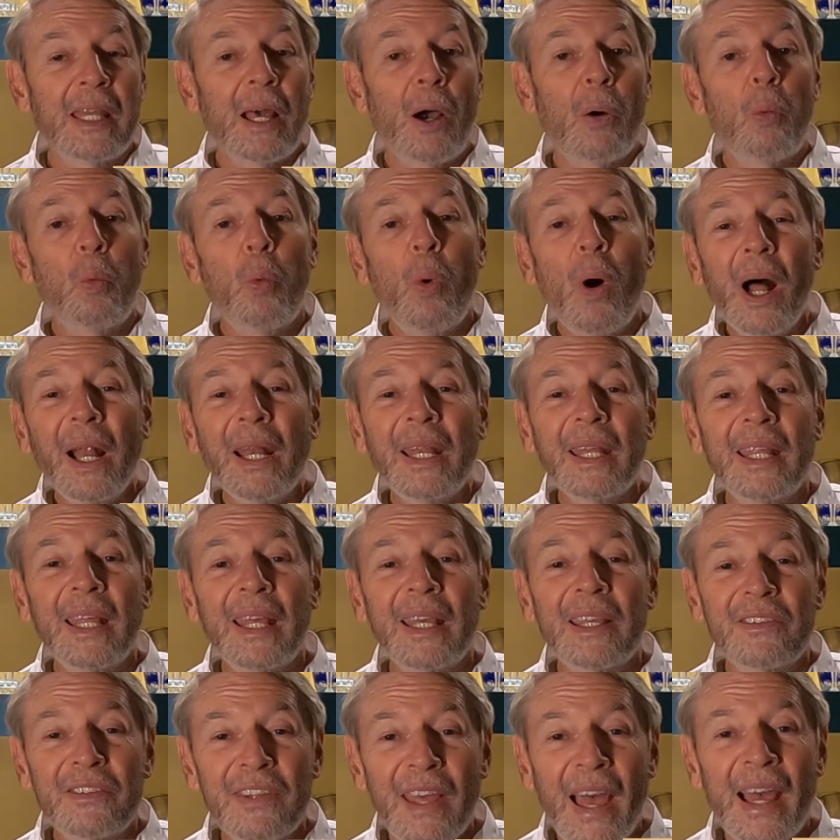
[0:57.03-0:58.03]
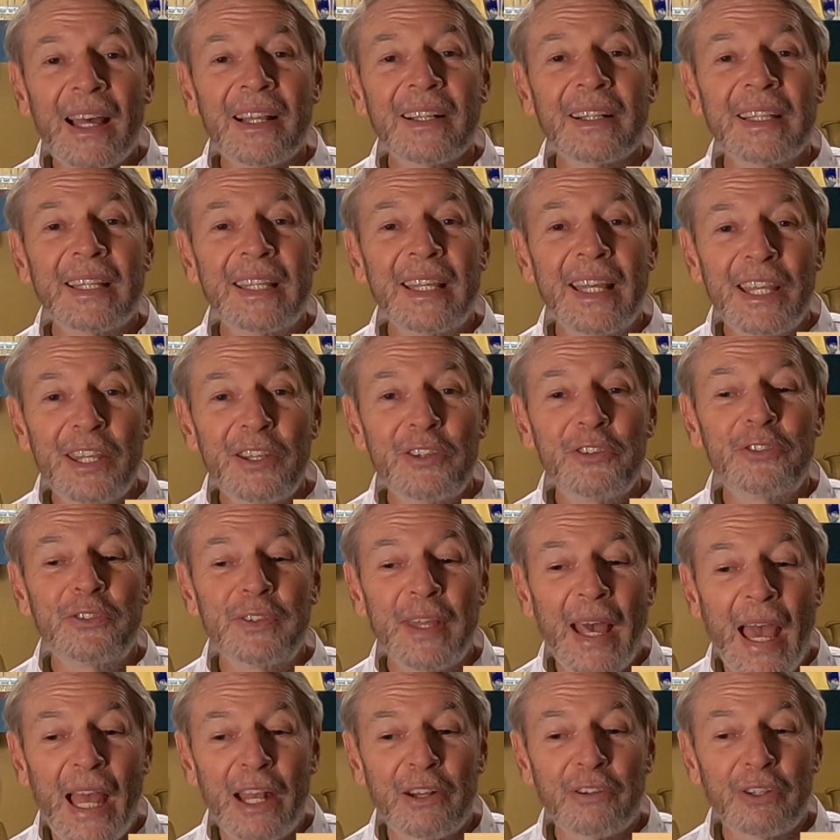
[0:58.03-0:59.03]
Now, what exactly is
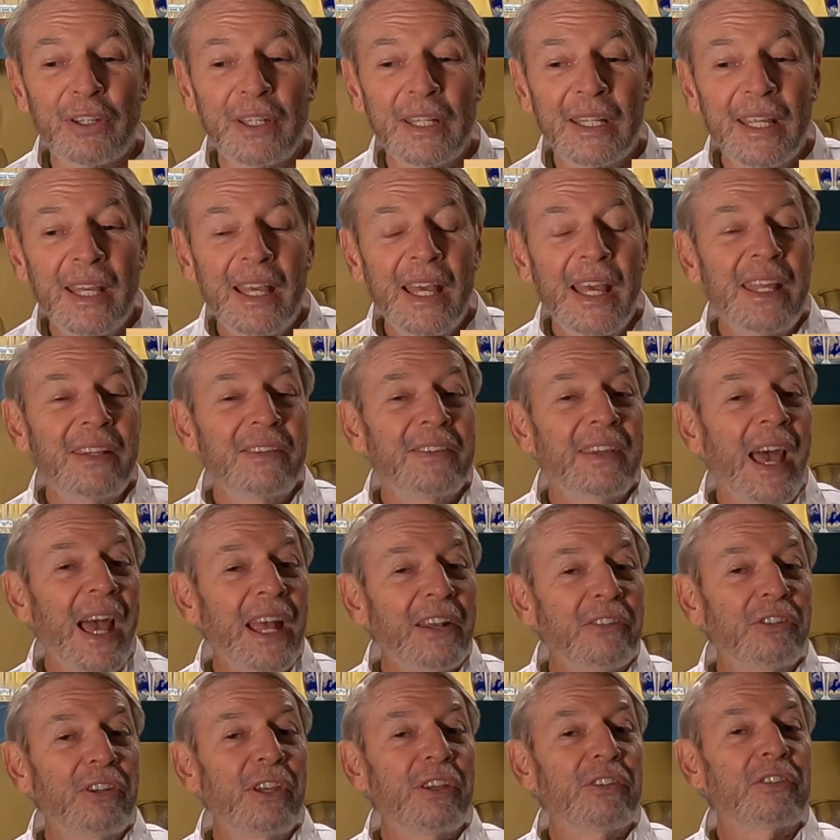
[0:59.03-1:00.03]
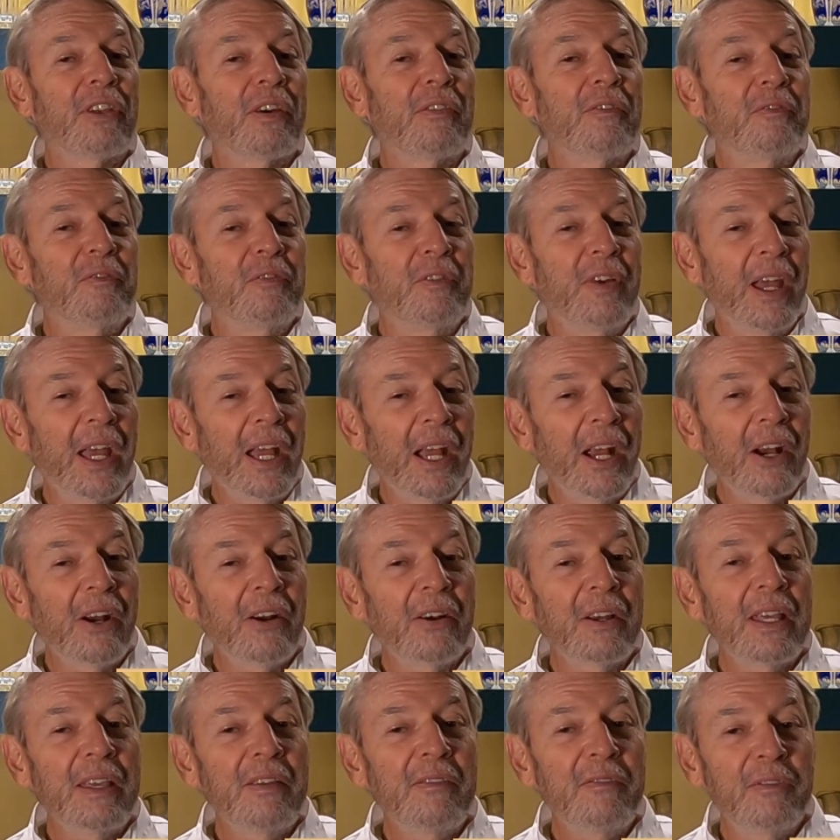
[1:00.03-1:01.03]
dashi? Dashi is a
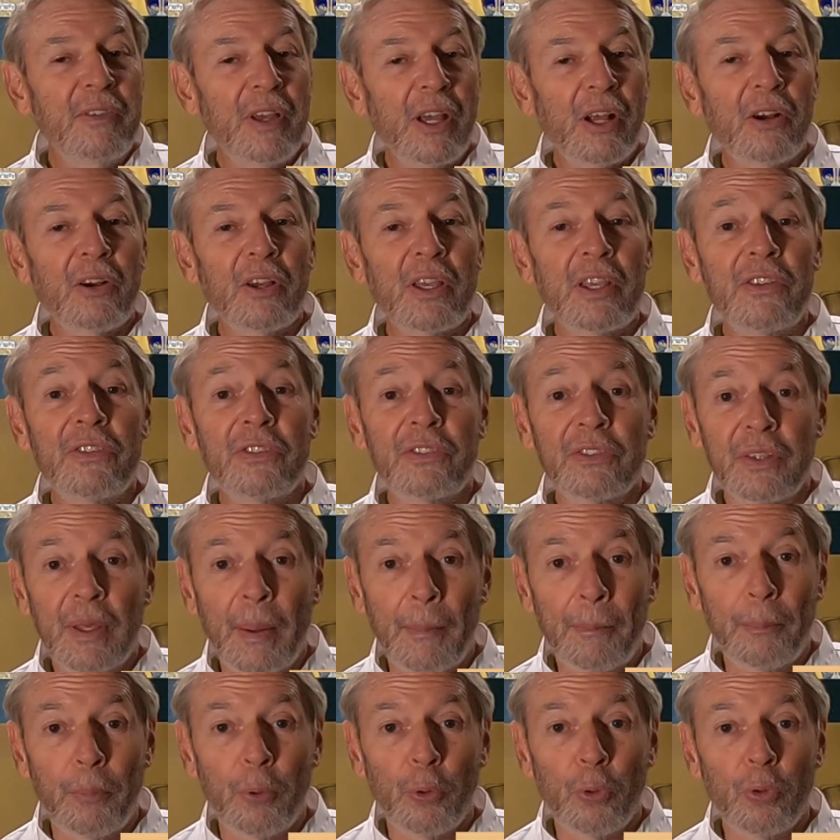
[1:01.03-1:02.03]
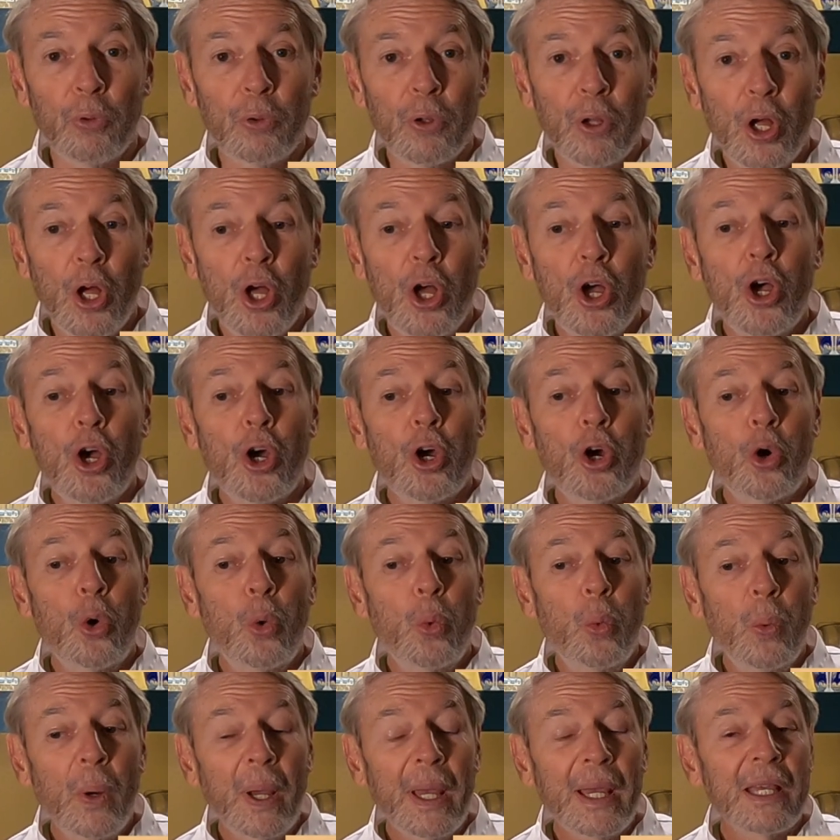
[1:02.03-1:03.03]
very, very simple
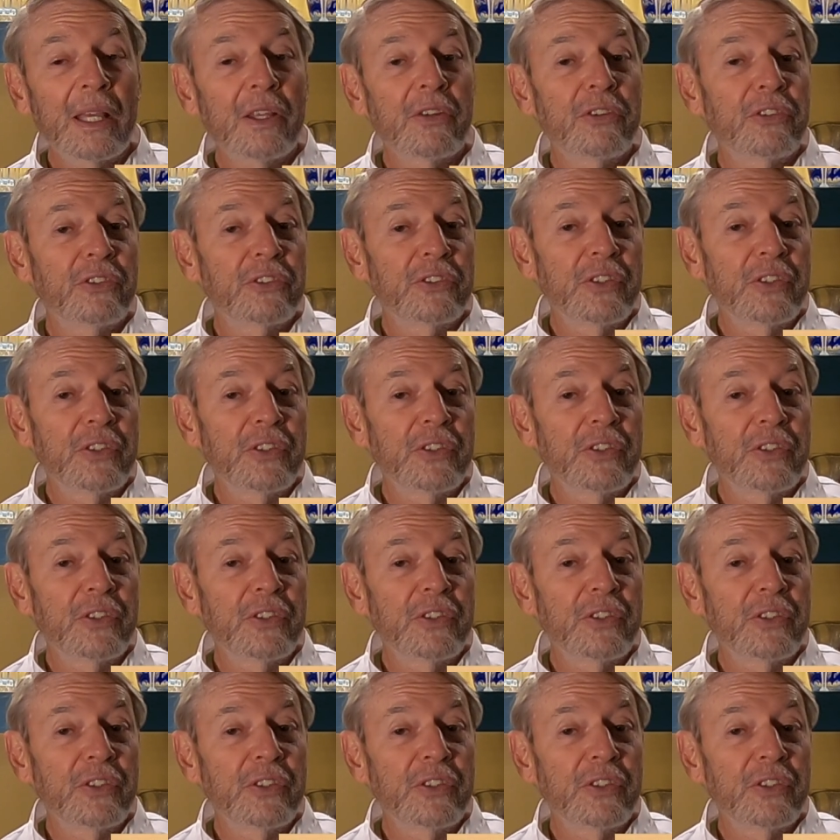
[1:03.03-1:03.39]
quick